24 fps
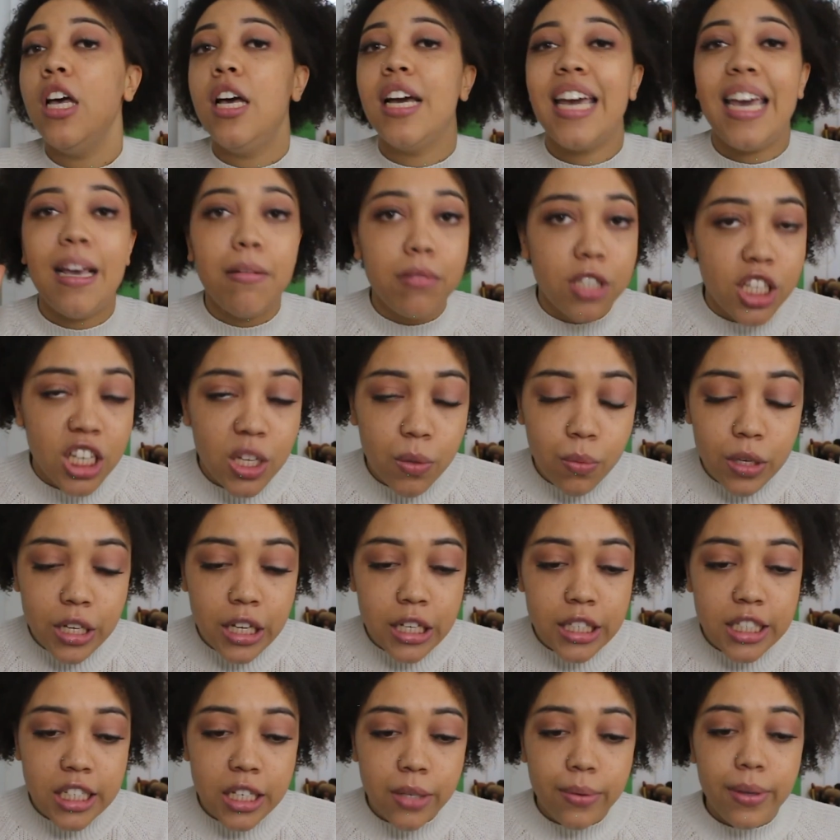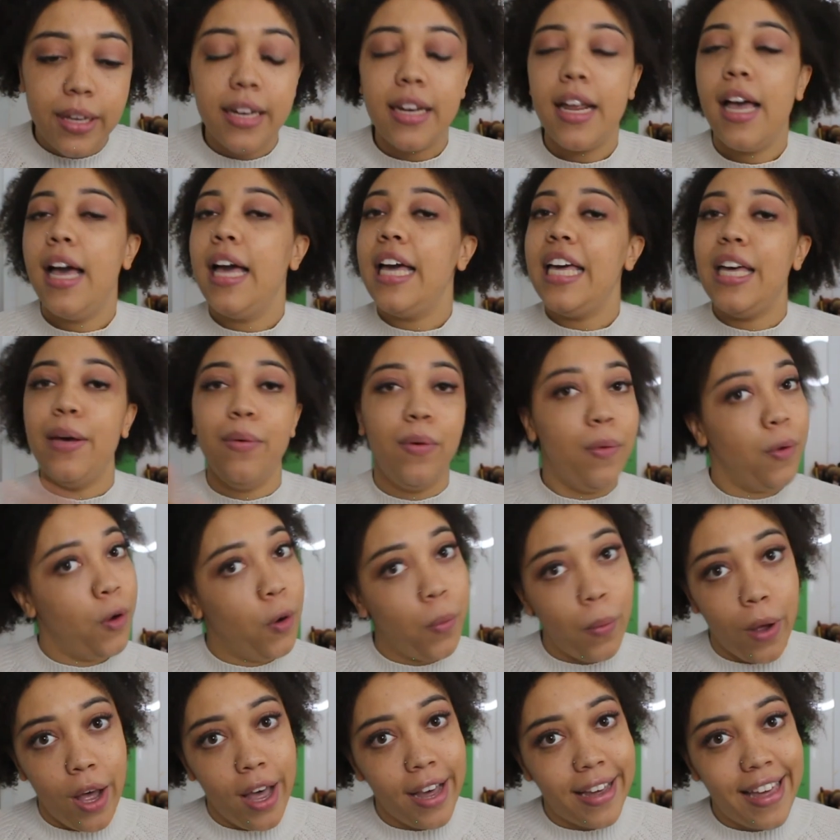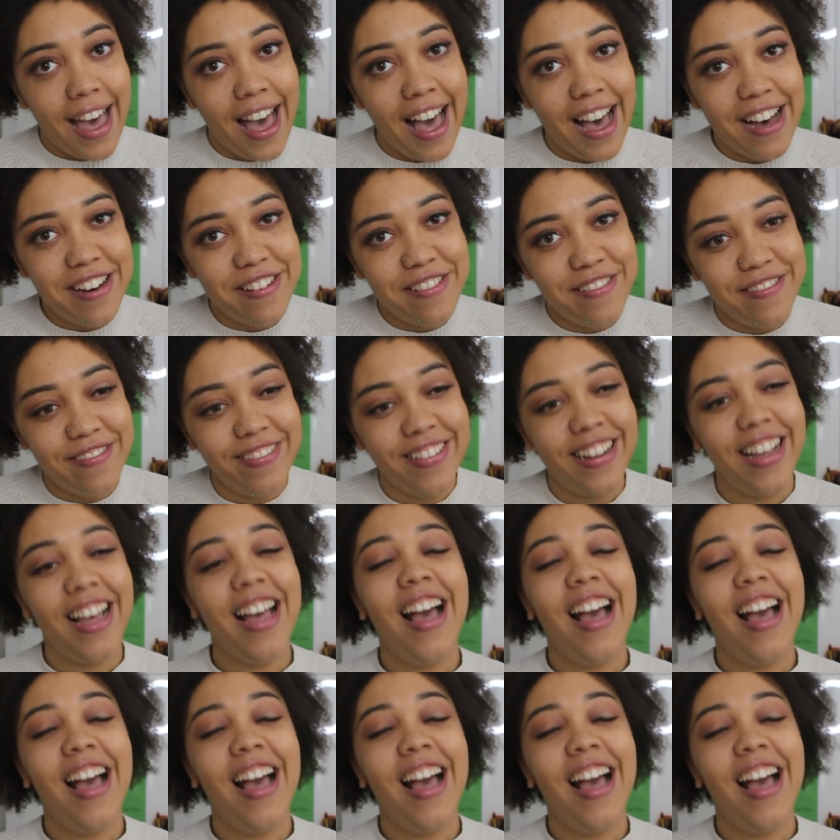Keep doing what you're doing, it will all work out.